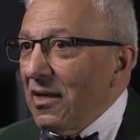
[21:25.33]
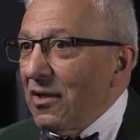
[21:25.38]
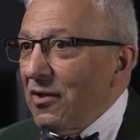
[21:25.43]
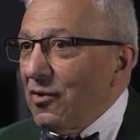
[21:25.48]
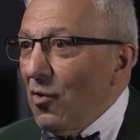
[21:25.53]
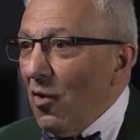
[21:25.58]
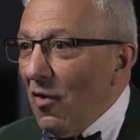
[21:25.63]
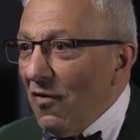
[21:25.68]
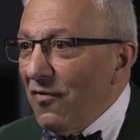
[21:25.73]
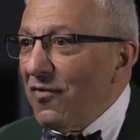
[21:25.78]

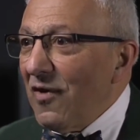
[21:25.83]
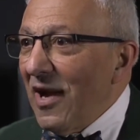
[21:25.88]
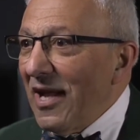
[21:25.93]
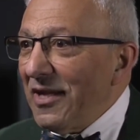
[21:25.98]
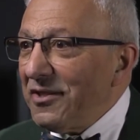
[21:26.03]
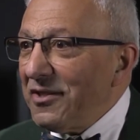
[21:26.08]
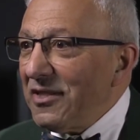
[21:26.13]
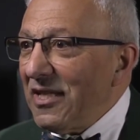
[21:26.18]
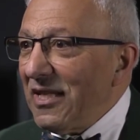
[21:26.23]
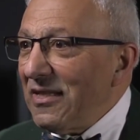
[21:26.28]
your
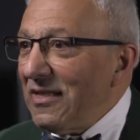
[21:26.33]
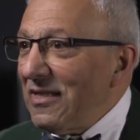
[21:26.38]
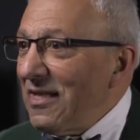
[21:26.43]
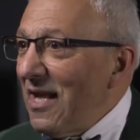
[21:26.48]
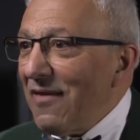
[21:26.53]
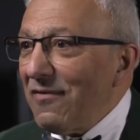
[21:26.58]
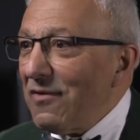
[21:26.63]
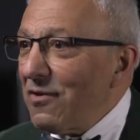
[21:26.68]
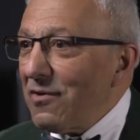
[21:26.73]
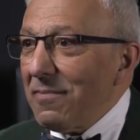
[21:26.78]
friend
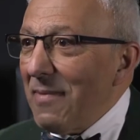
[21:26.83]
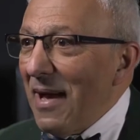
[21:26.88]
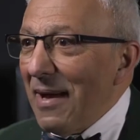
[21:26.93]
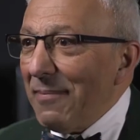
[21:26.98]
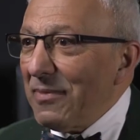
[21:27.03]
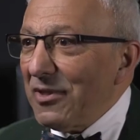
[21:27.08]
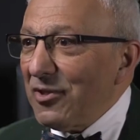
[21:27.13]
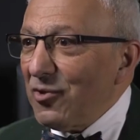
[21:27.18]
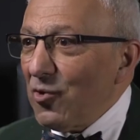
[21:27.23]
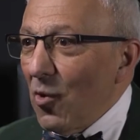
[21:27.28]
never
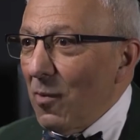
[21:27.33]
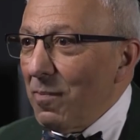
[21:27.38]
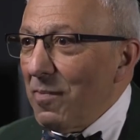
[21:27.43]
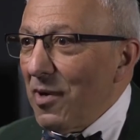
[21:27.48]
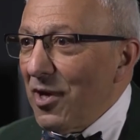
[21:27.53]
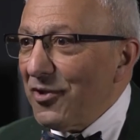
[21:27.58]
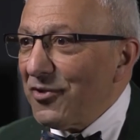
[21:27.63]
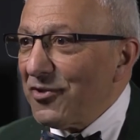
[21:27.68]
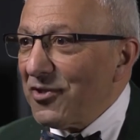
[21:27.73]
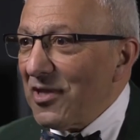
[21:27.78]
remembered your
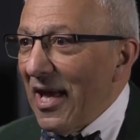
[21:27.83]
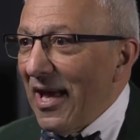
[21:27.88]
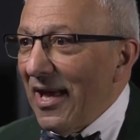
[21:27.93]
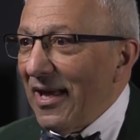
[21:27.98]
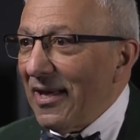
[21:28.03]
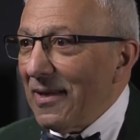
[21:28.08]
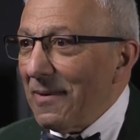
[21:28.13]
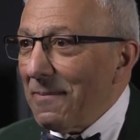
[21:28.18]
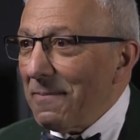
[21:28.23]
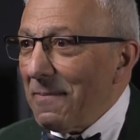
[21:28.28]

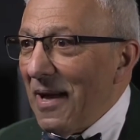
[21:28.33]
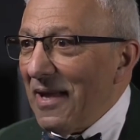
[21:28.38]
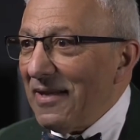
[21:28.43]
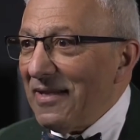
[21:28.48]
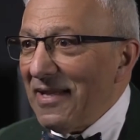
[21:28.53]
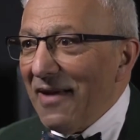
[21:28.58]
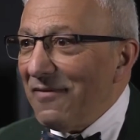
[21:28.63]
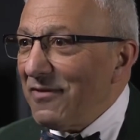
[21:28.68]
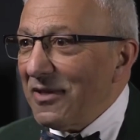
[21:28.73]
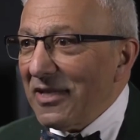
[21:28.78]
birthday
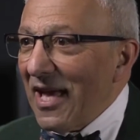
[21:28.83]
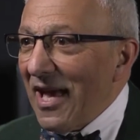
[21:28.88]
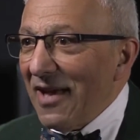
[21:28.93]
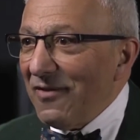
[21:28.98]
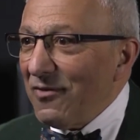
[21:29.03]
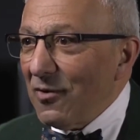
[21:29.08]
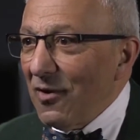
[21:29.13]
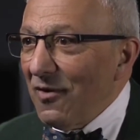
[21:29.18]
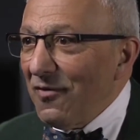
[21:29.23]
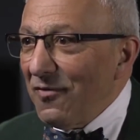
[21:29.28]
and never gave
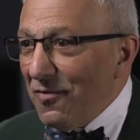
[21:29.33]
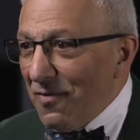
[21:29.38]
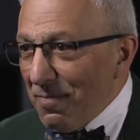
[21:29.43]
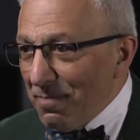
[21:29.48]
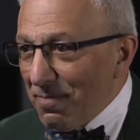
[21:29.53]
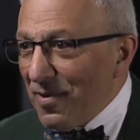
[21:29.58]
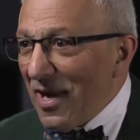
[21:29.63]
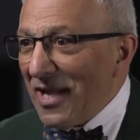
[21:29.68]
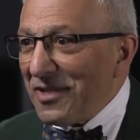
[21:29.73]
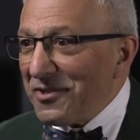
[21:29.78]
you a
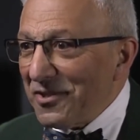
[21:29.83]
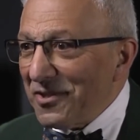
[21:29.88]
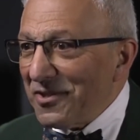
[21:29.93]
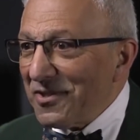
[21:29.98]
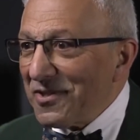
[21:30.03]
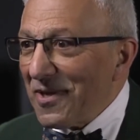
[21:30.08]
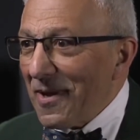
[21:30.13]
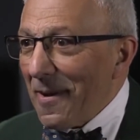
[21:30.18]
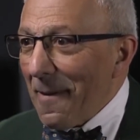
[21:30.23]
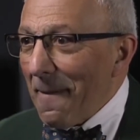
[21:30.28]
present.